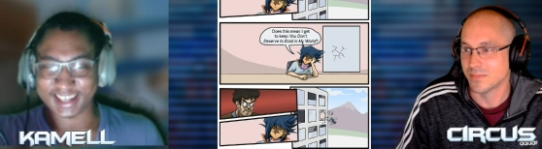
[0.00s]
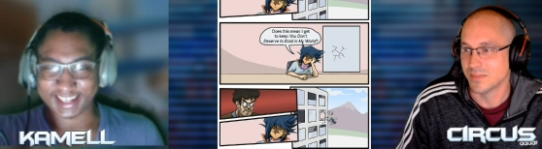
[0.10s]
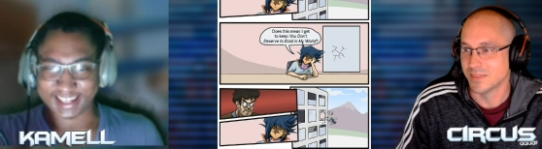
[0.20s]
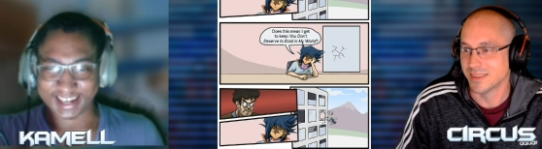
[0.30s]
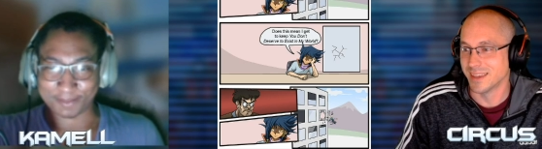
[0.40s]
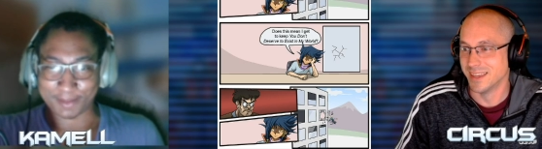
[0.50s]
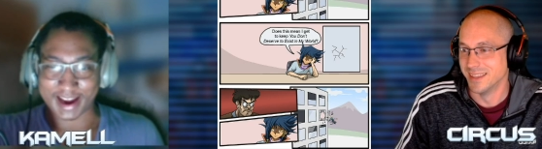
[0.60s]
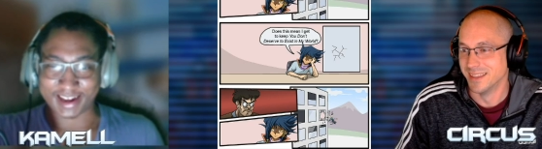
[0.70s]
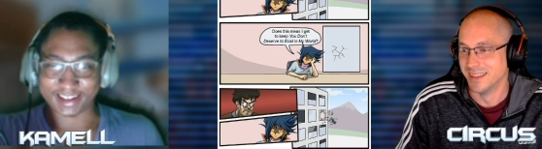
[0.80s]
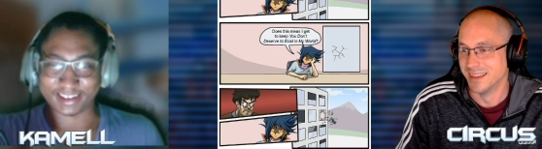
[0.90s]
Speaker 1: and get them
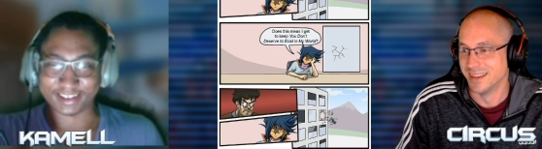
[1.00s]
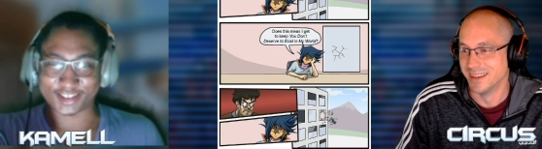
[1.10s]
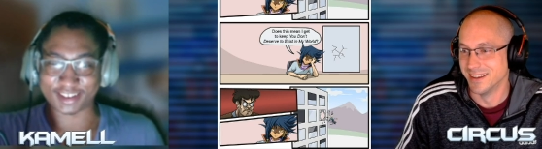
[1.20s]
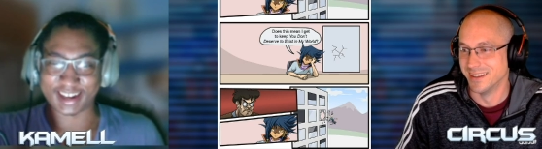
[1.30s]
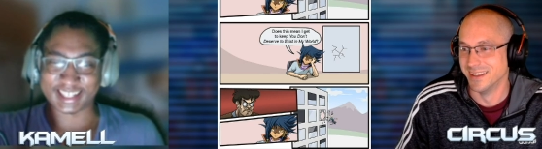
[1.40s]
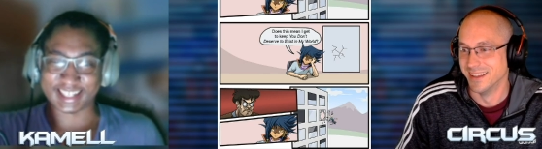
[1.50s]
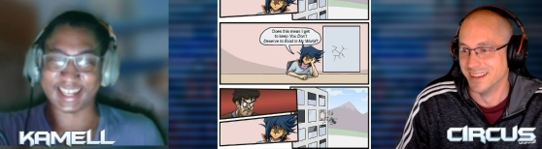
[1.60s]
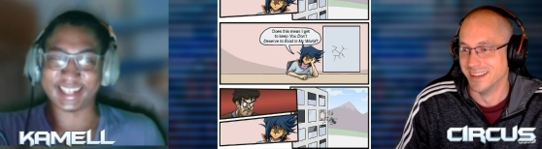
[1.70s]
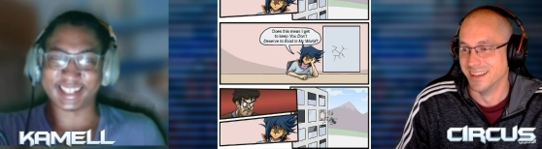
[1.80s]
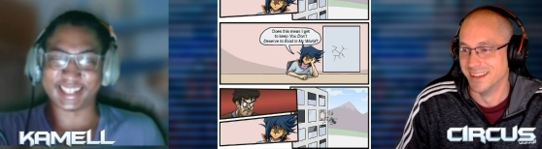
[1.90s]
out of here?
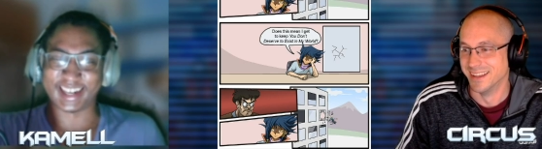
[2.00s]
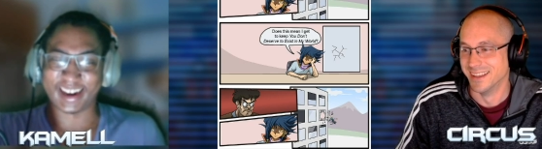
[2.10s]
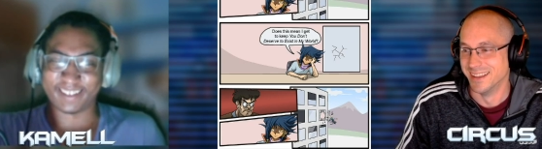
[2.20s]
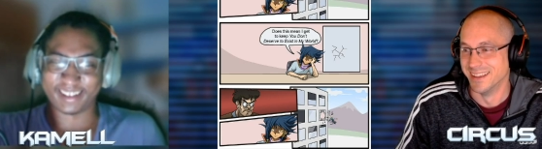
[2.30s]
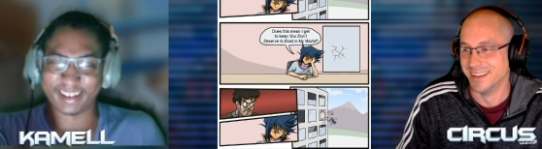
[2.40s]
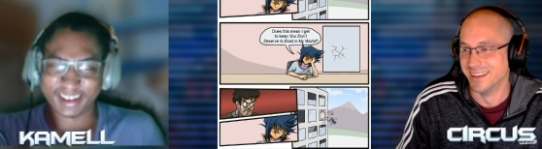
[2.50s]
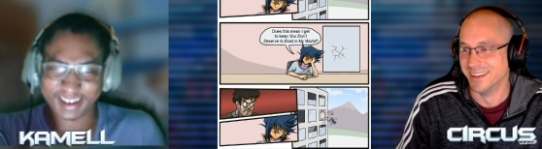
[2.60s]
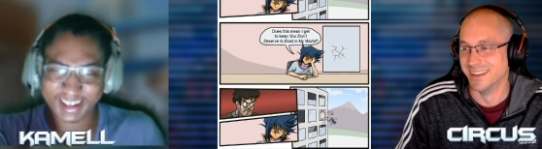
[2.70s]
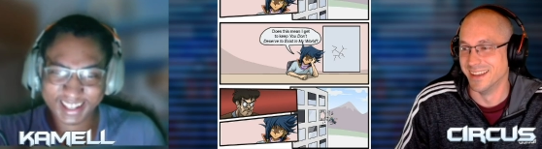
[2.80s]
Translation error.